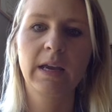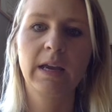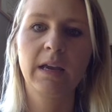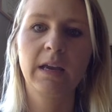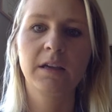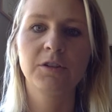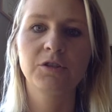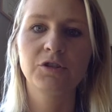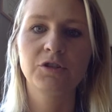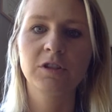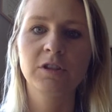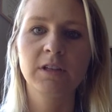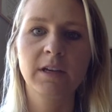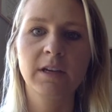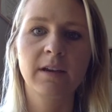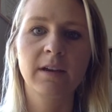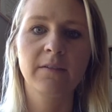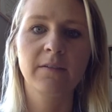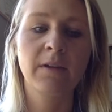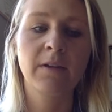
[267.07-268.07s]
And just to
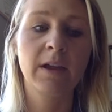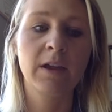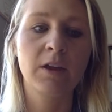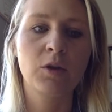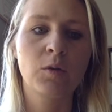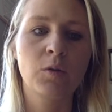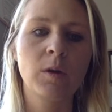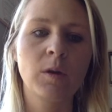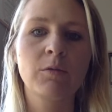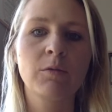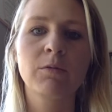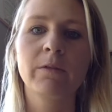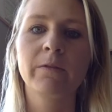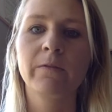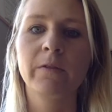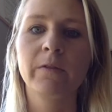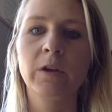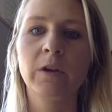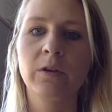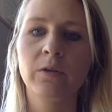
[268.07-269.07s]
give a quick
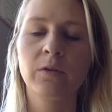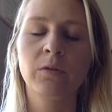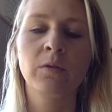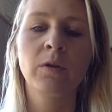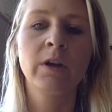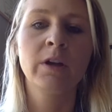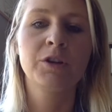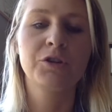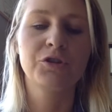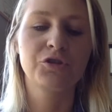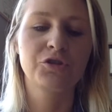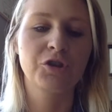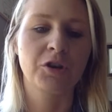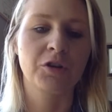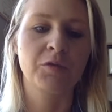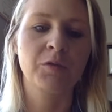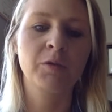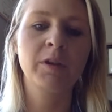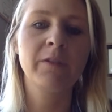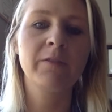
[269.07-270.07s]
review,
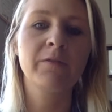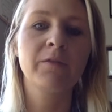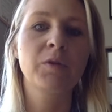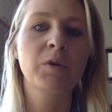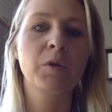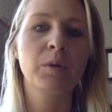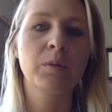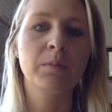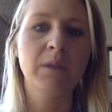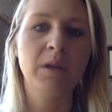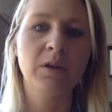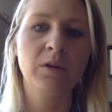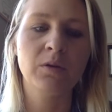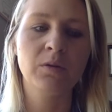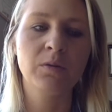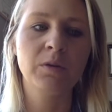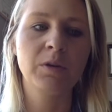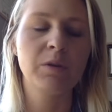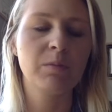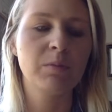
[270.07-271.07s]
generally for a meal,
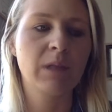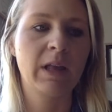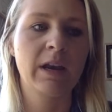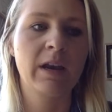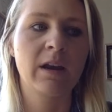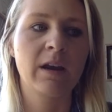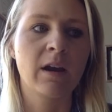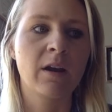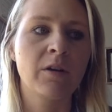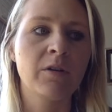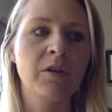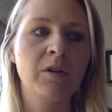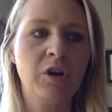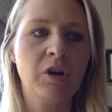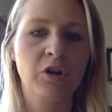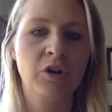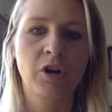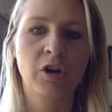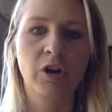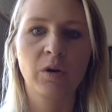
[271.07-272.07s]
when you plan it out,
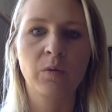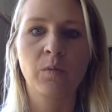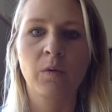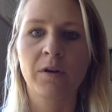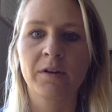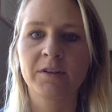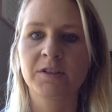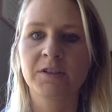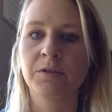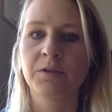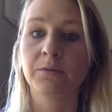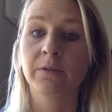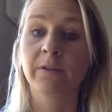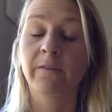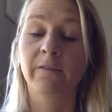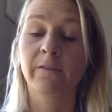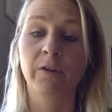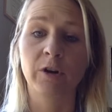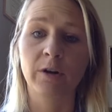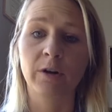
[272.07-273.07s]
you're going to want to
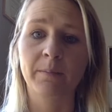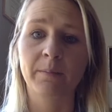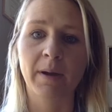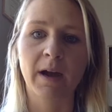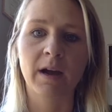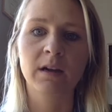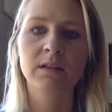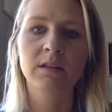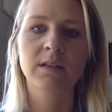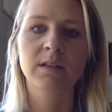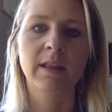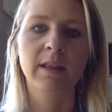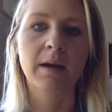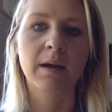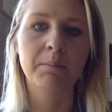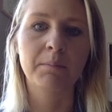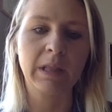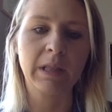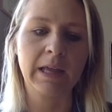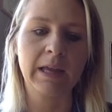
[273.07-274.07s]
refer back to
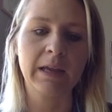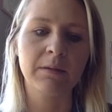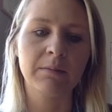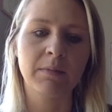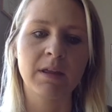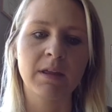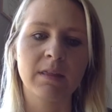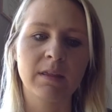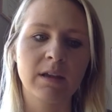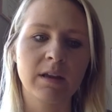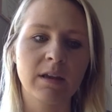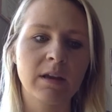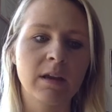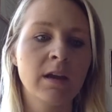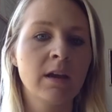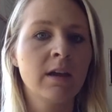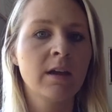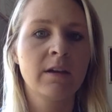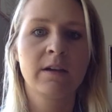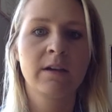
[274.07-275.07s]
that plate method,
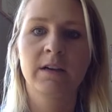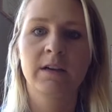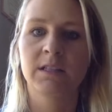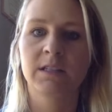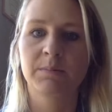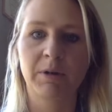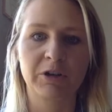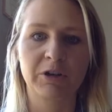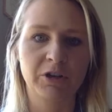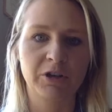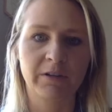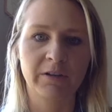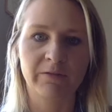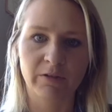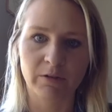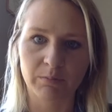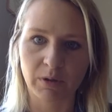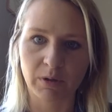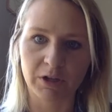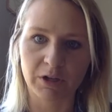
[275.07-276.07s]
especially
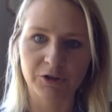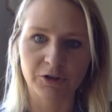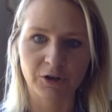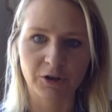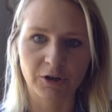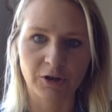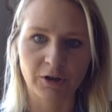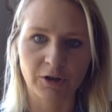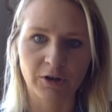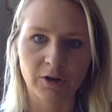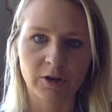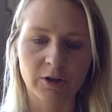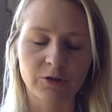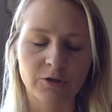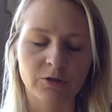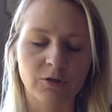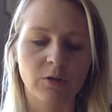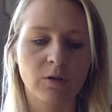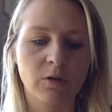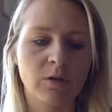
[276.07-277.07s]
for blood sugar
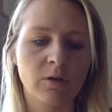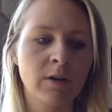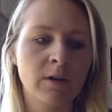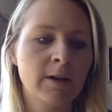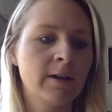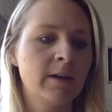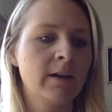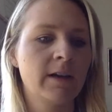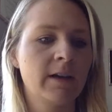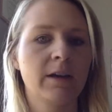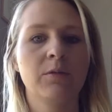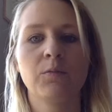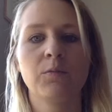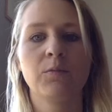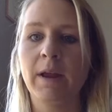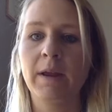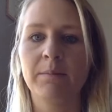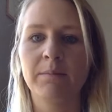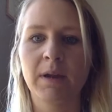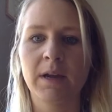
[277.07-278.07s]
control and
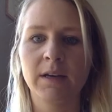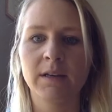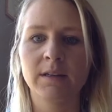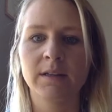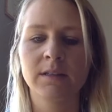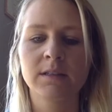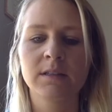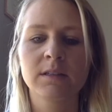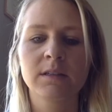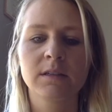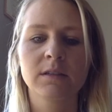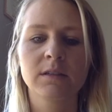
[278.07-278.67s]
weight maintenance.